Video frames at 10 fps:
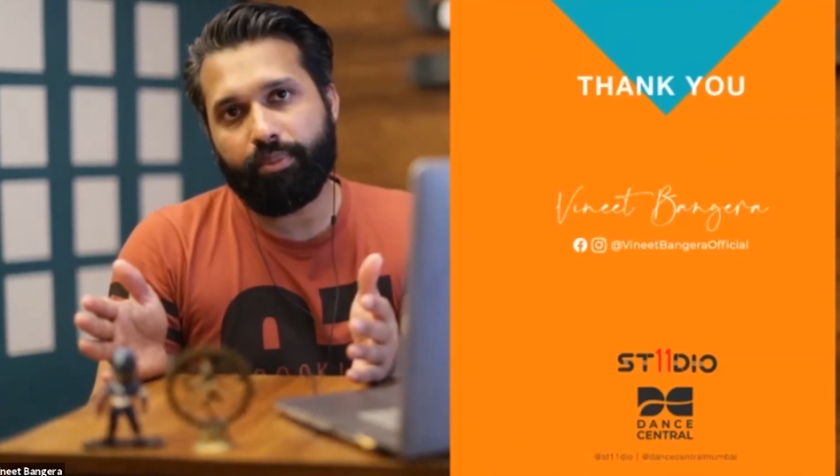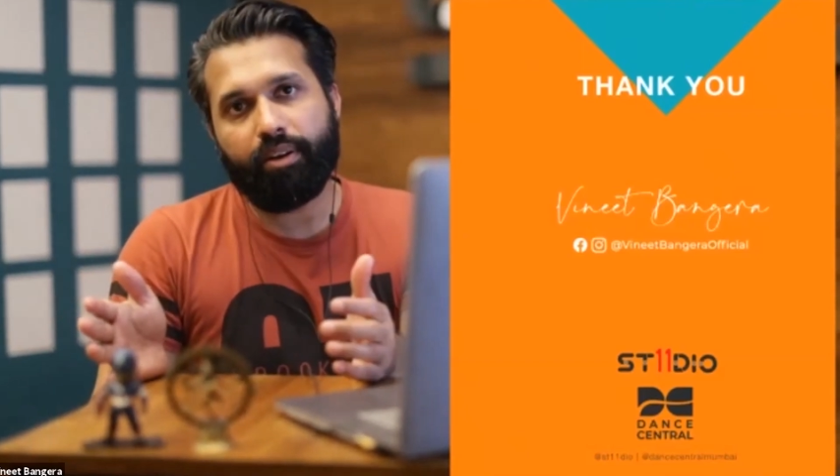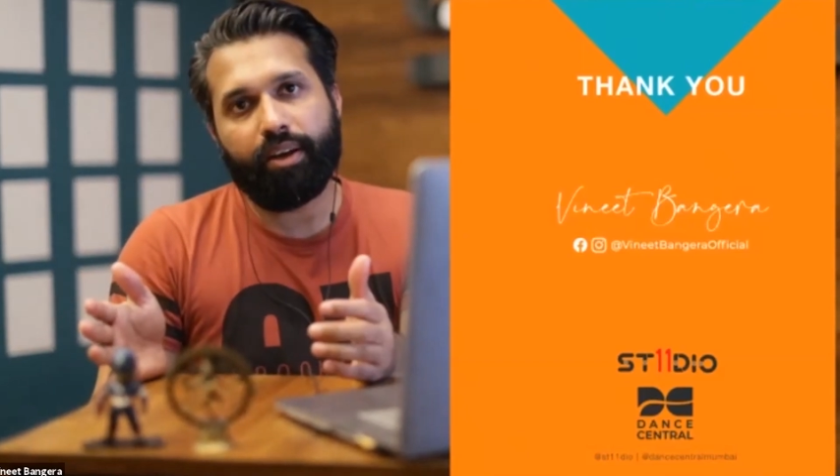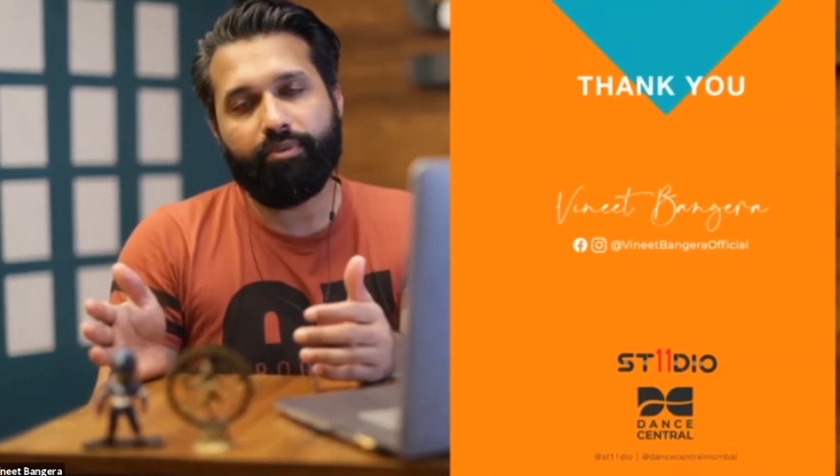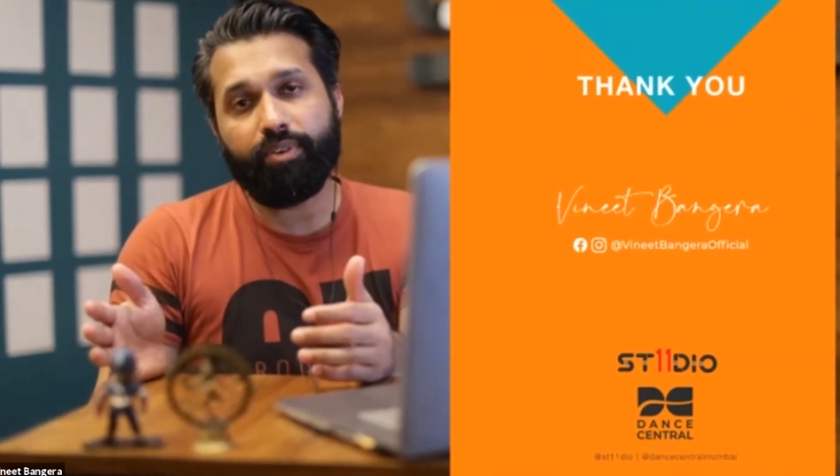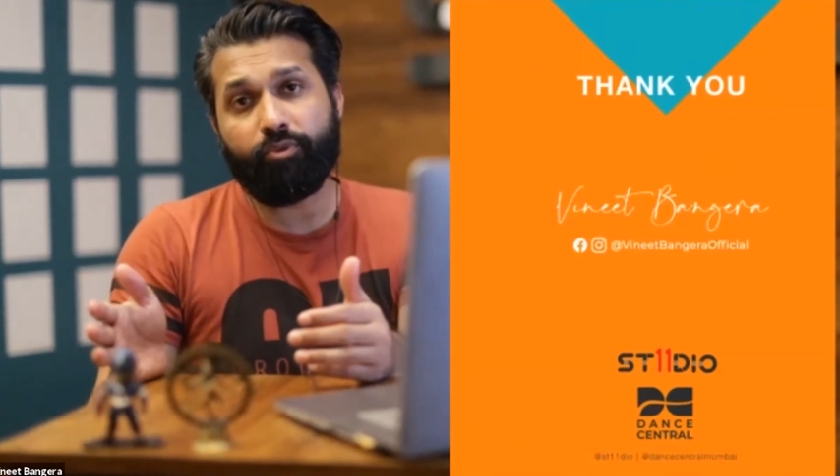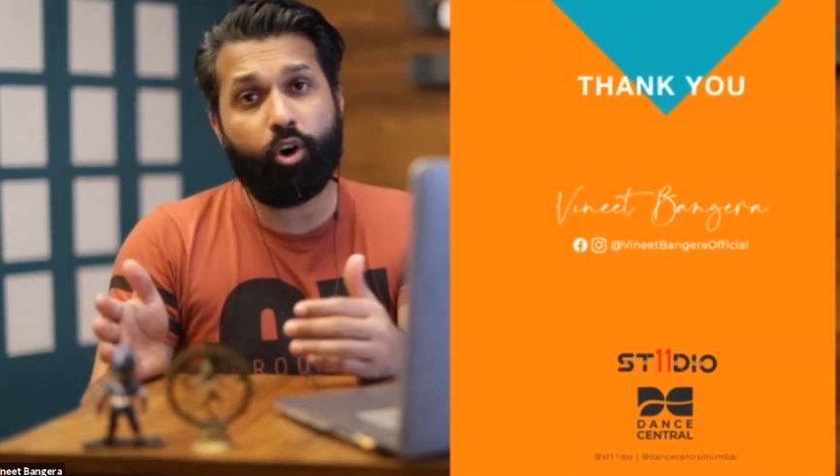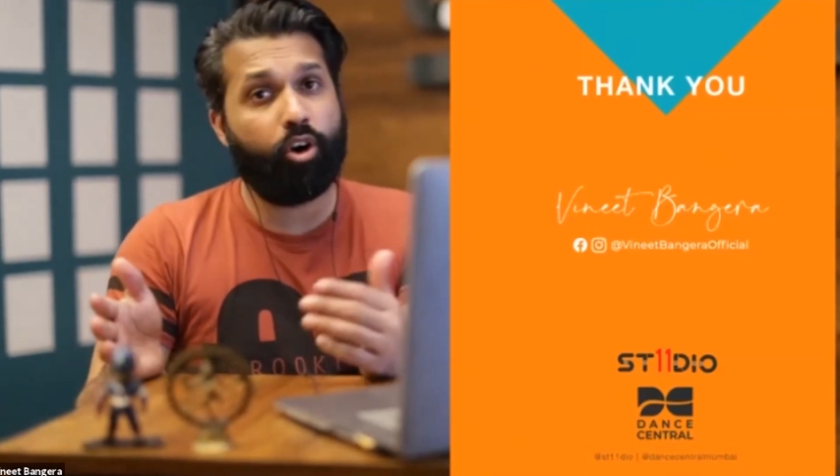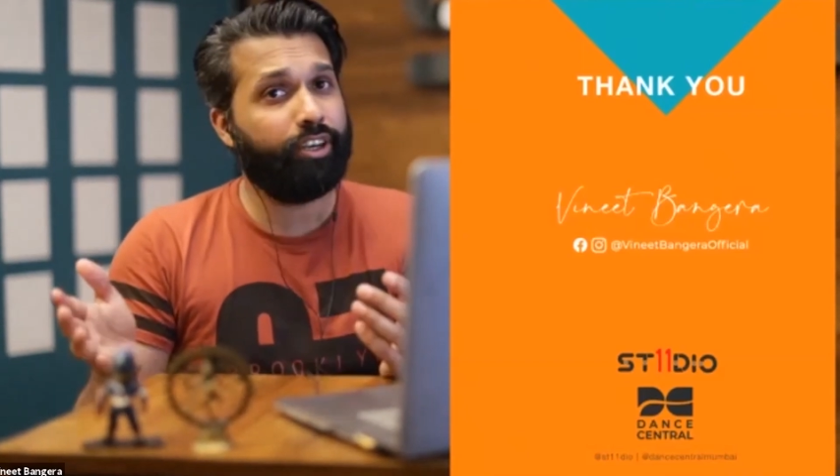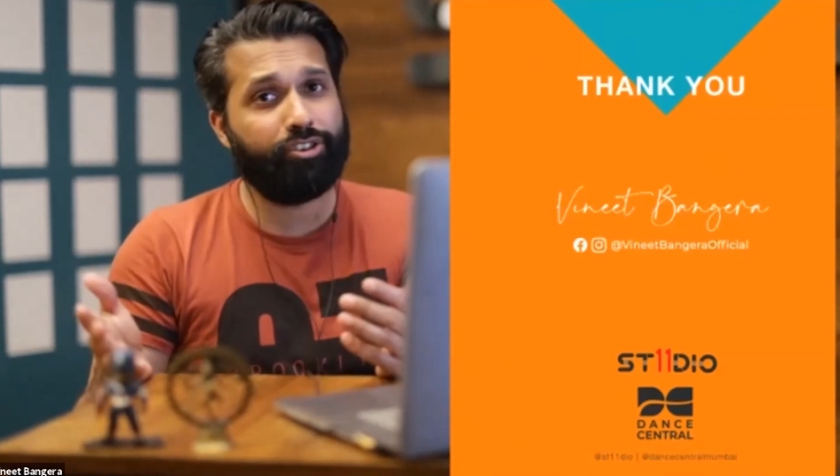and we've
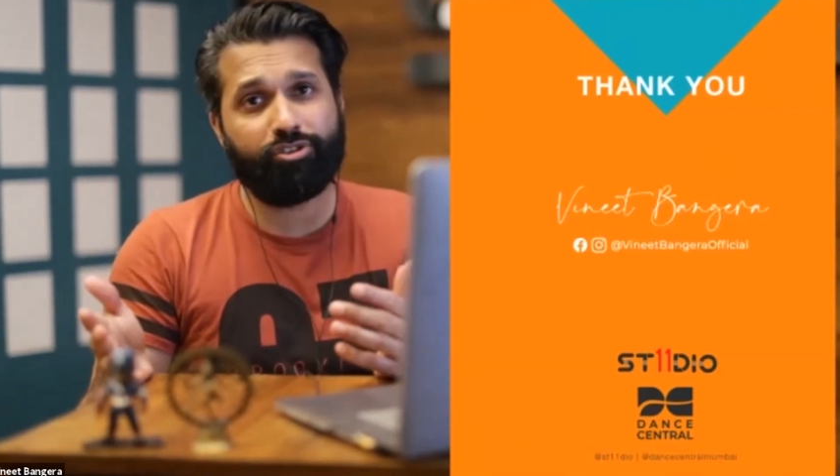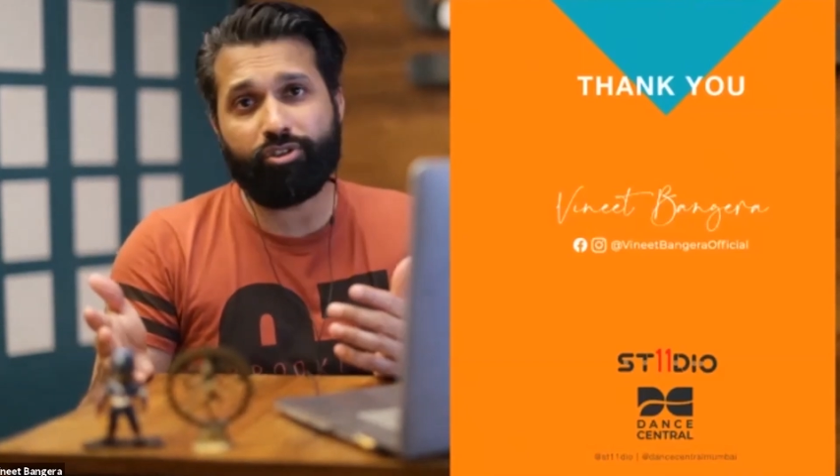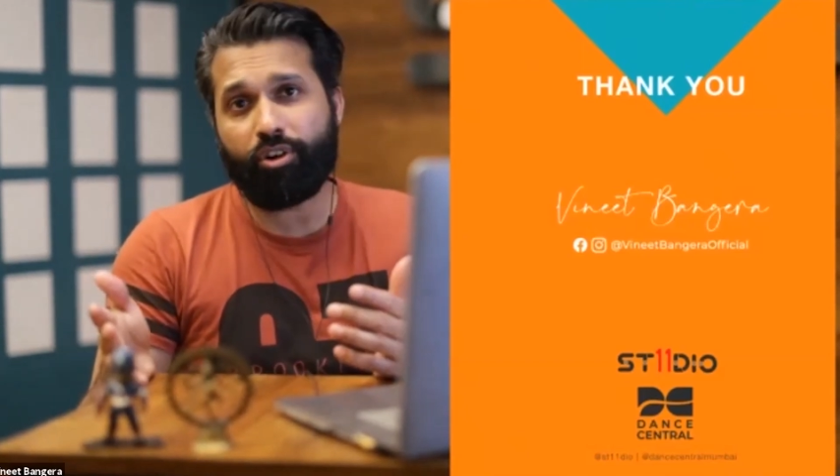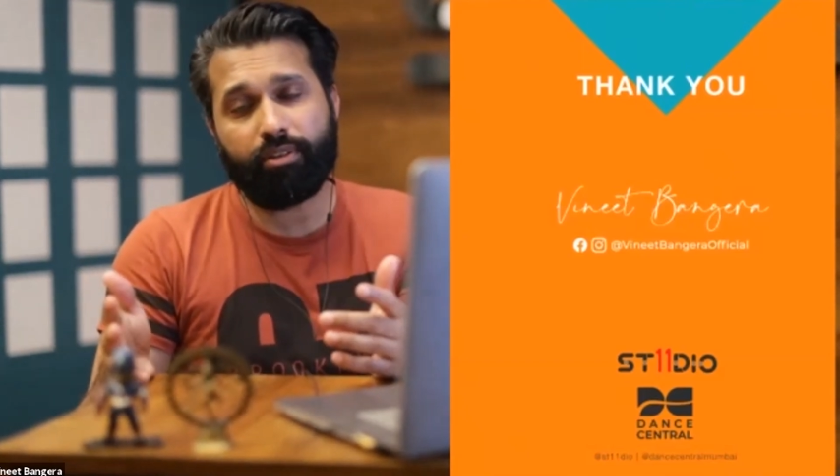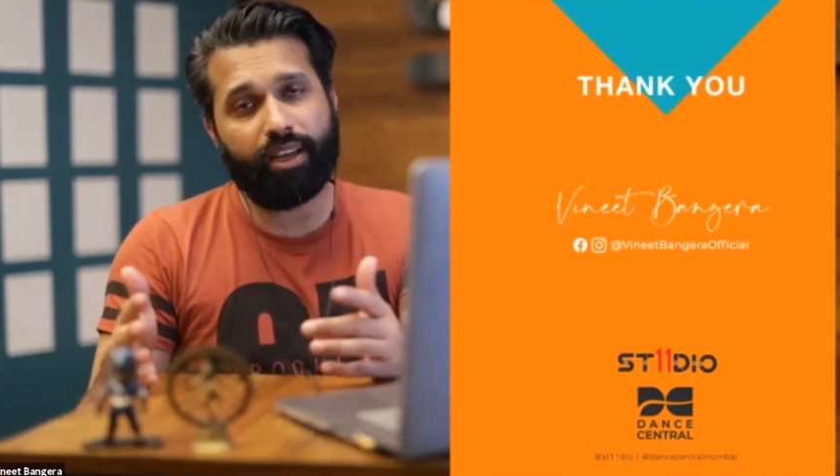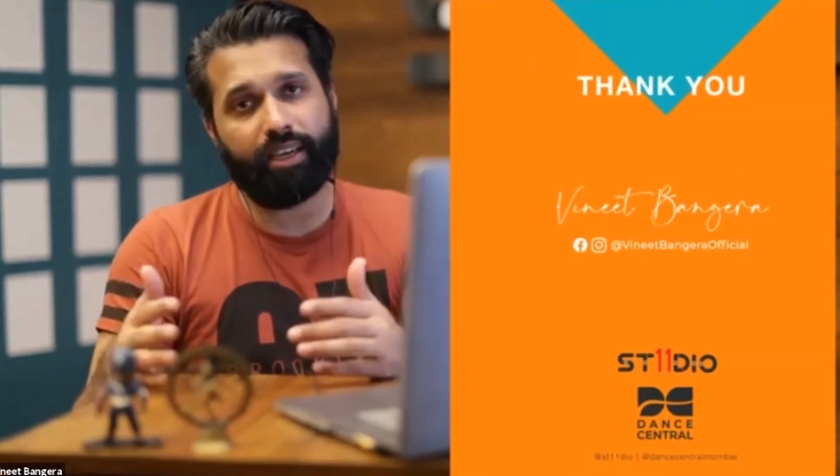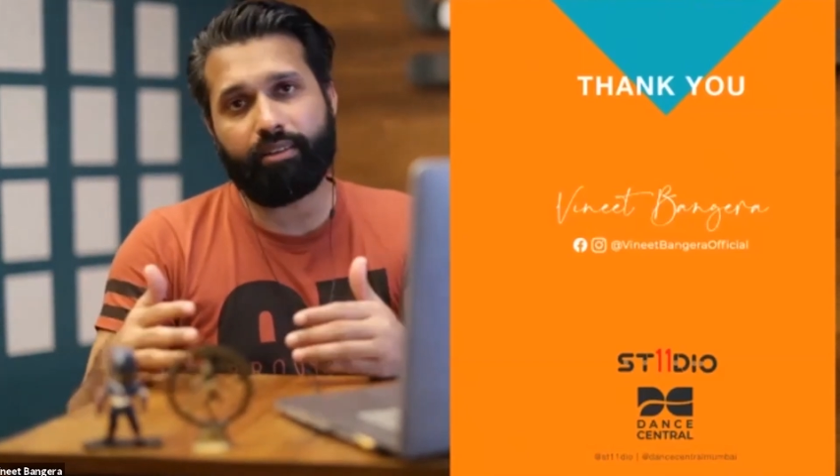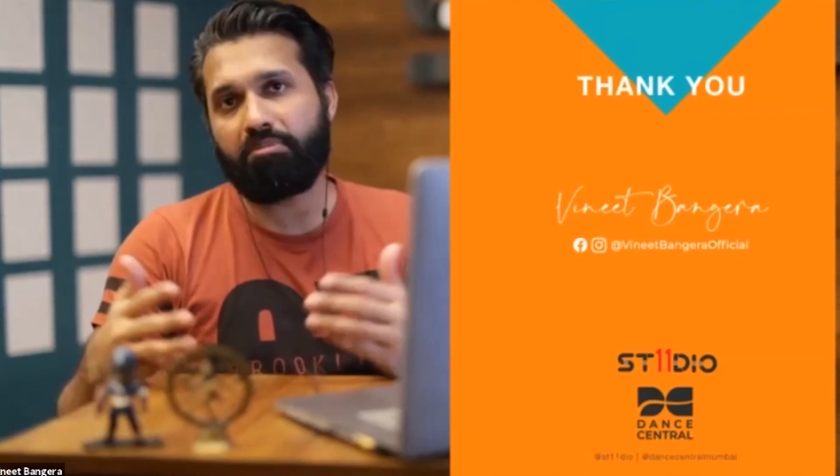already shot like